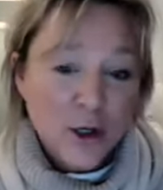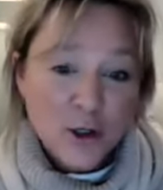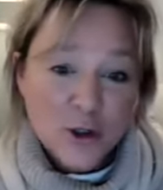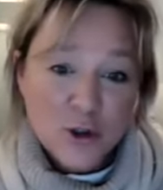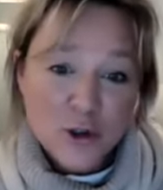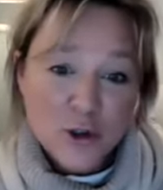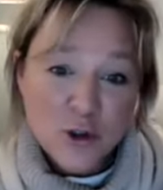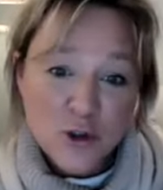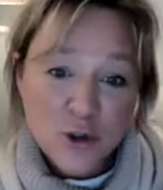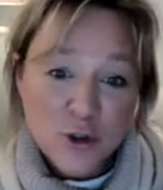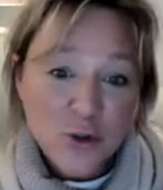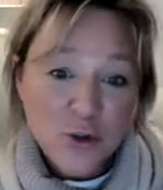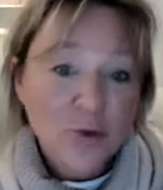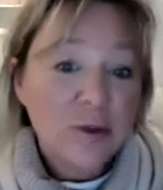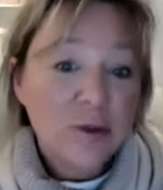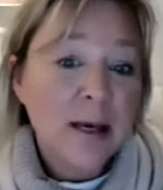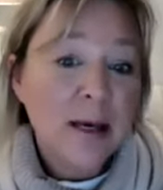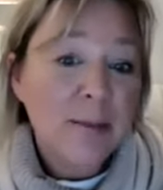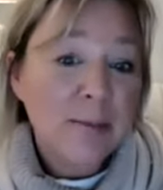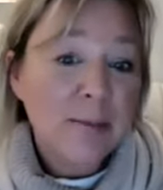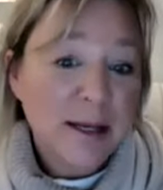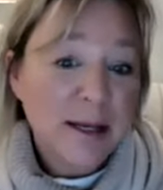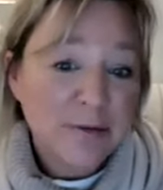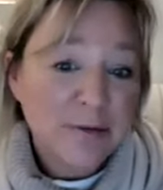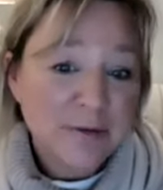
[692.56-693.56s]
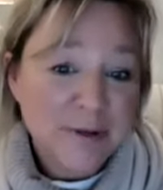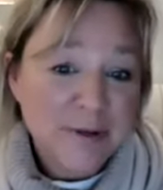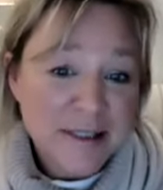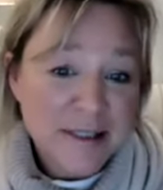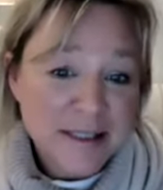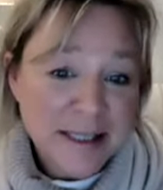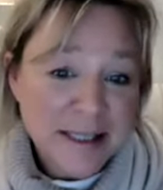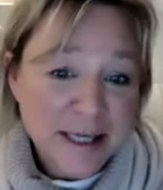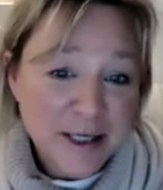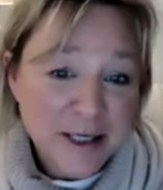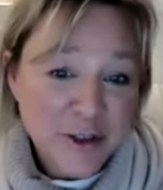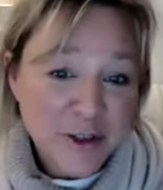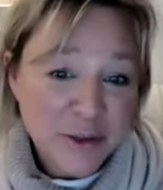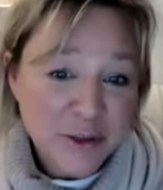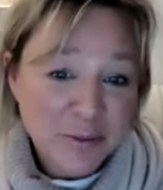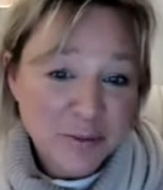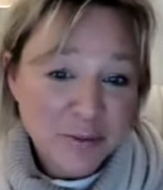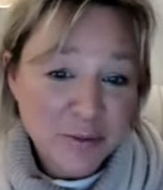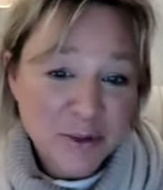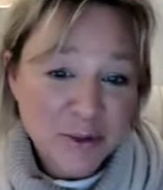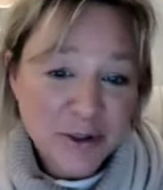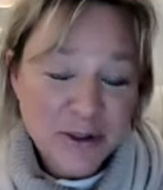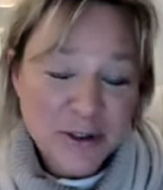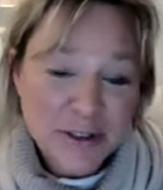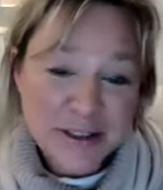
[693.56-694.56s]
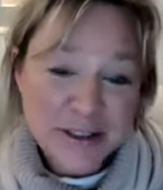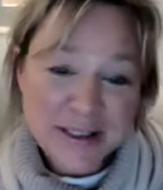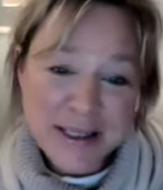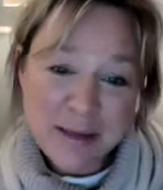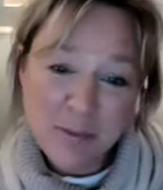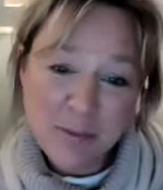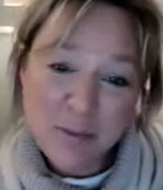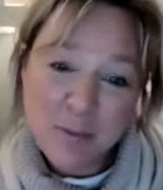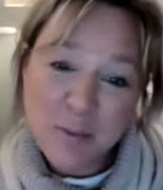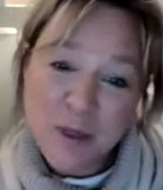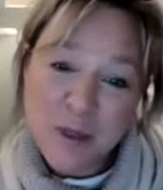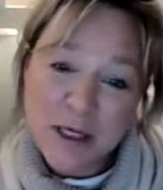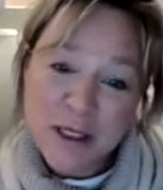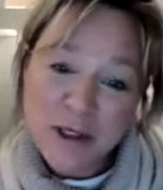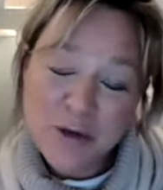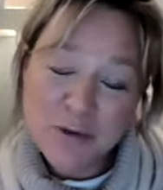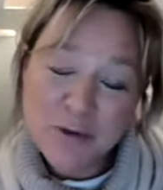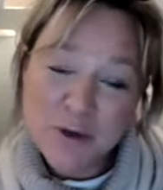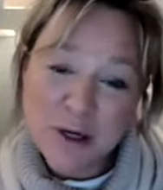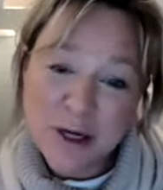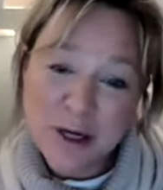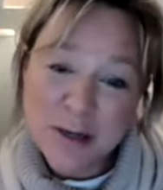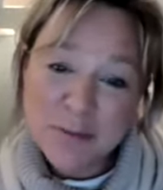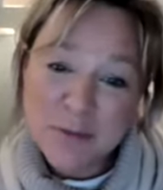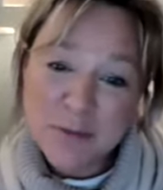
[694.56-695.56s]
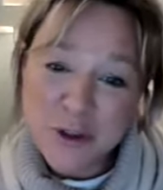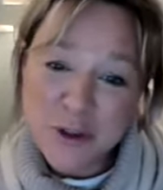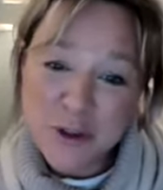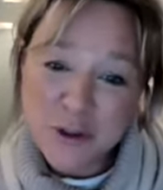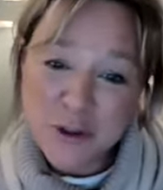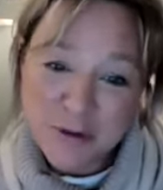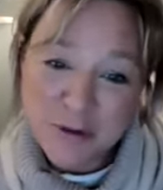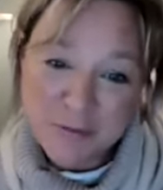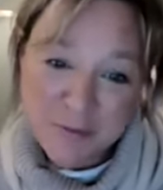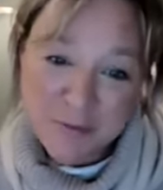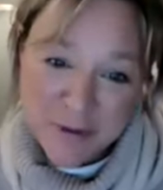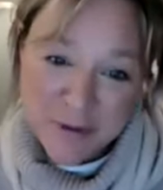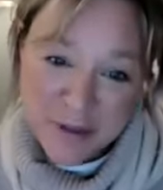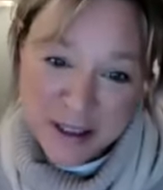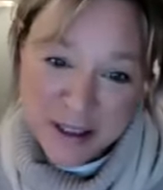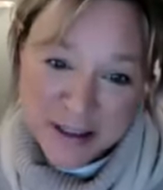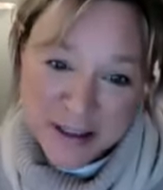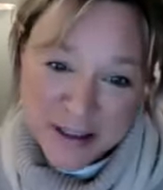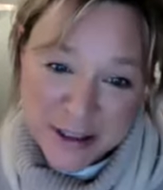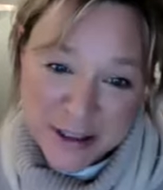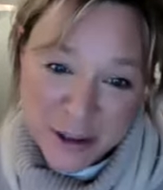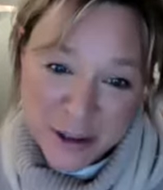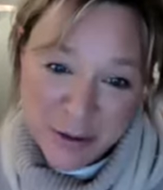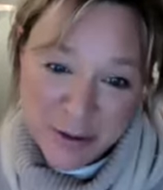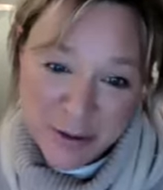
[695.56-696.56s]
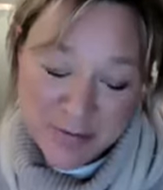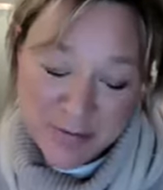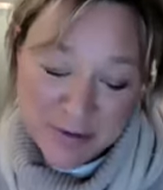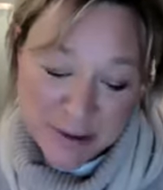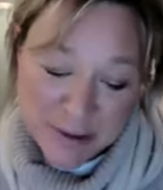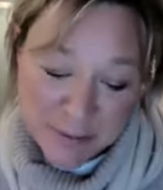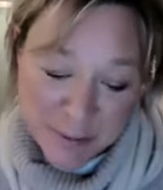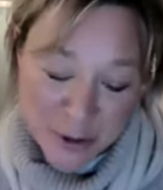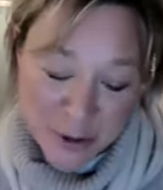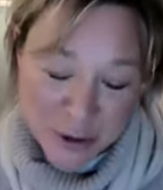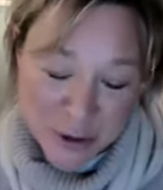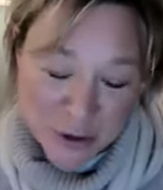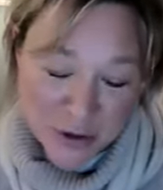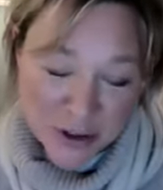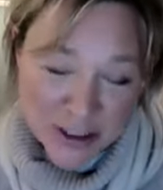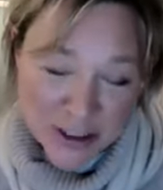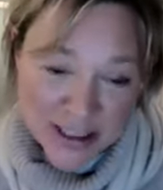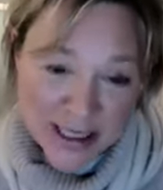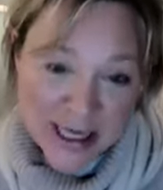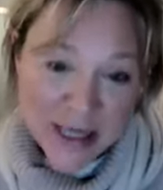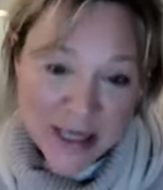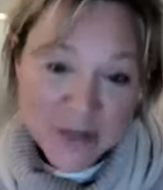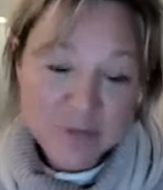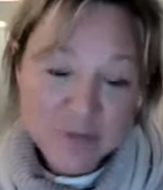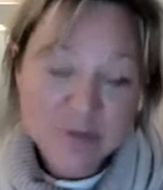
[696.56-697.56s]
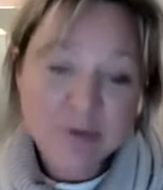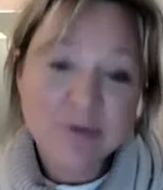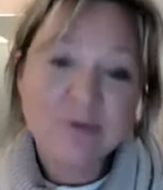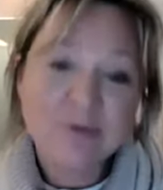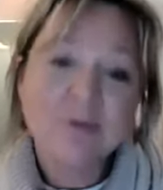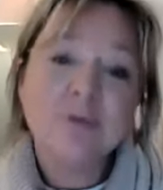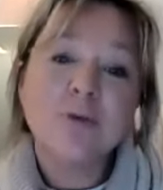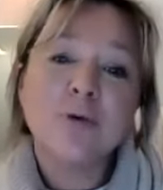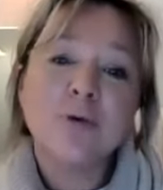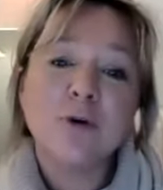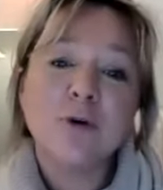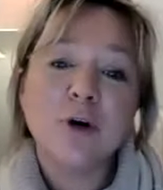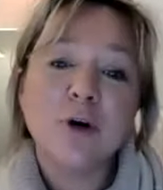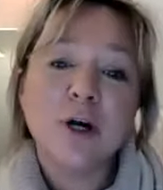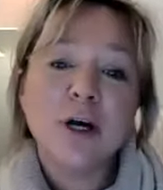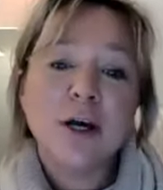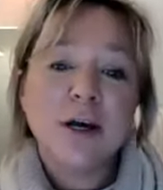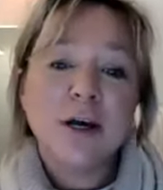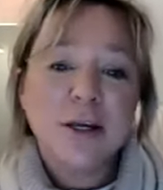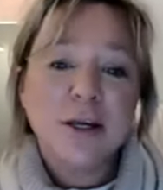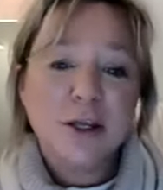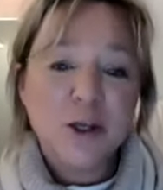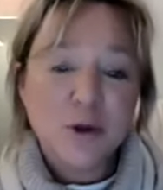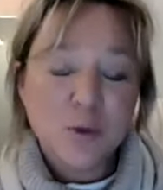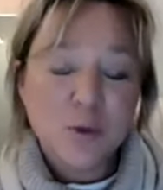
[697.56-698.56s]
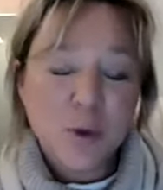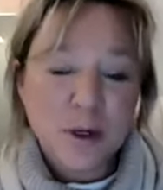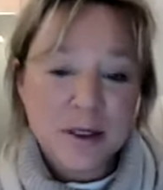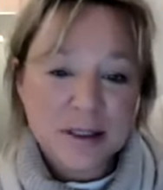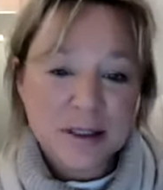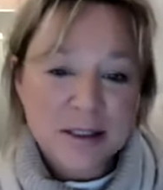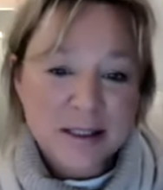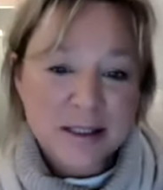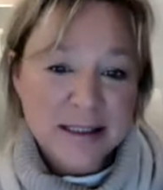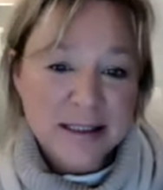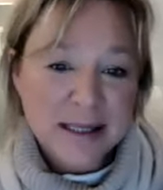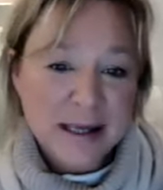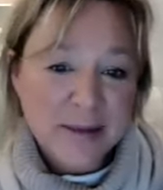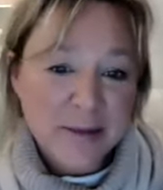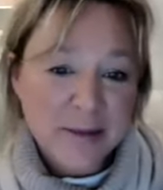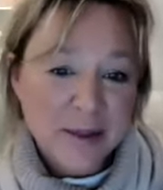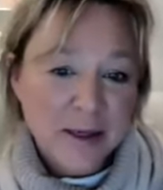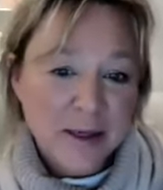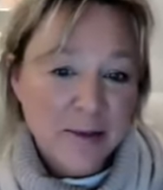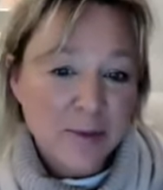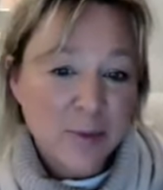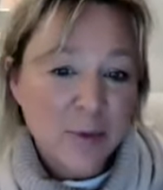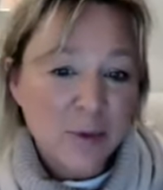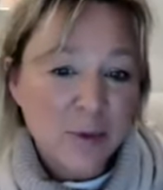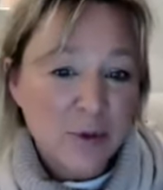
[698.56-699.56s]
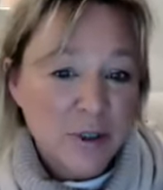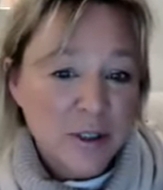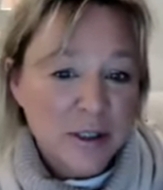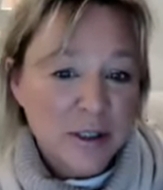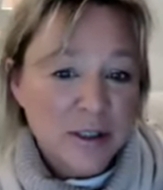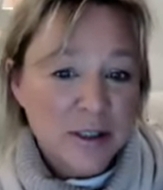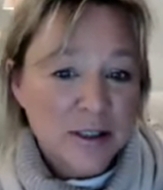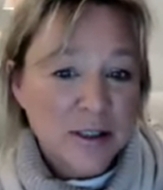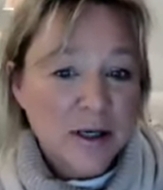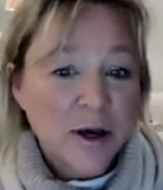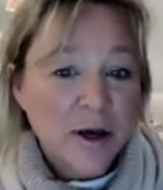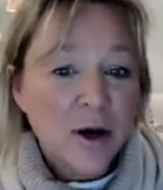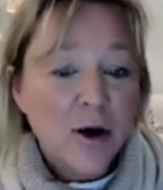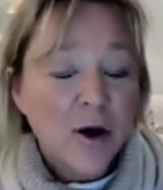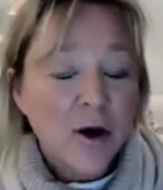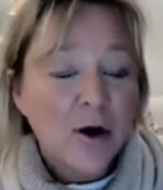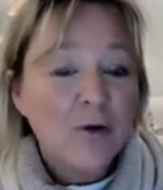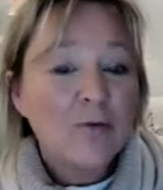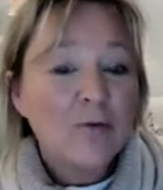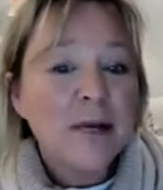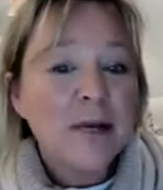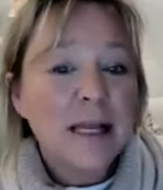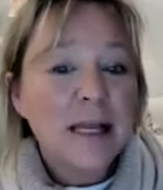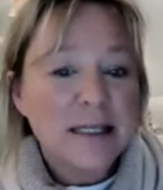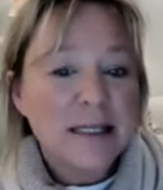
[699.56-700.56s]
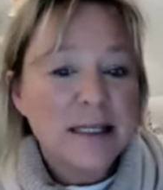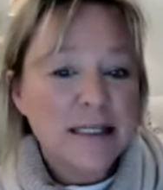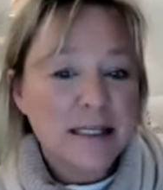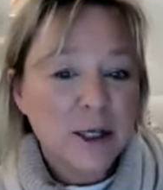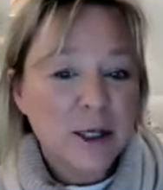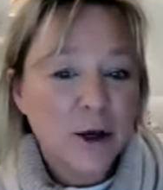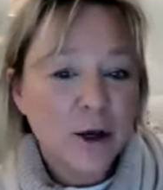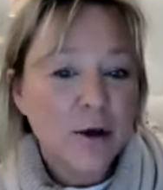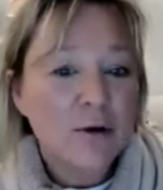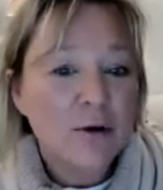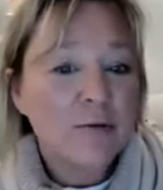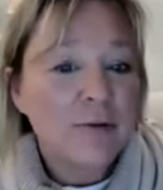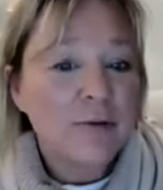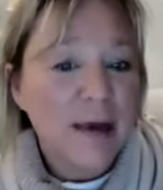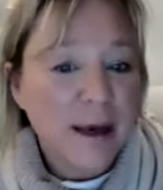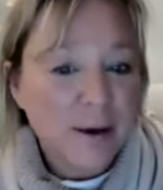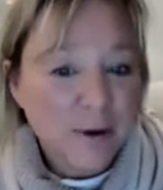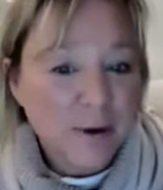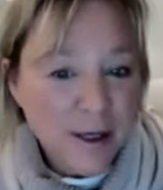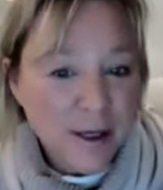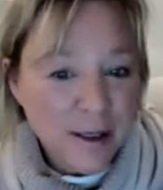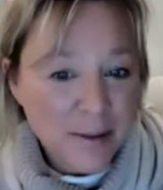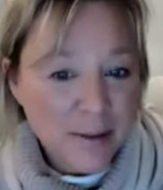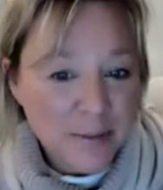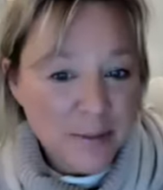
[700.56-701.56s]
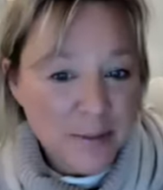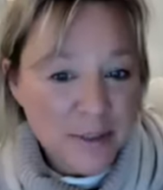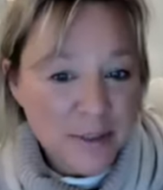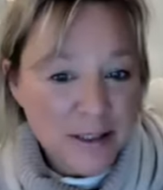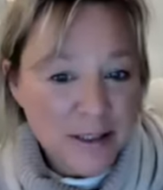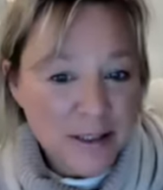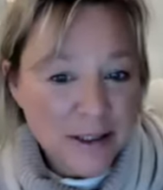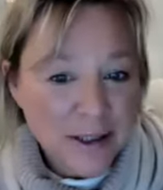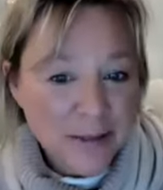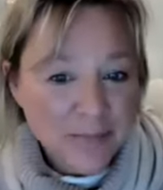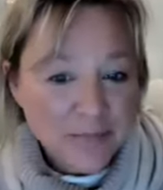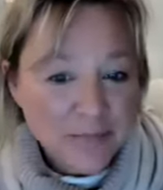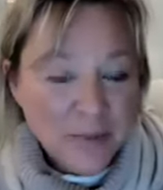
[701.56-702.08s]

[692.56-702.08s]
to do that manifestation because then when you come to do it for things that you have an emotional attachment for, you understand the importance of letting go of outcomes,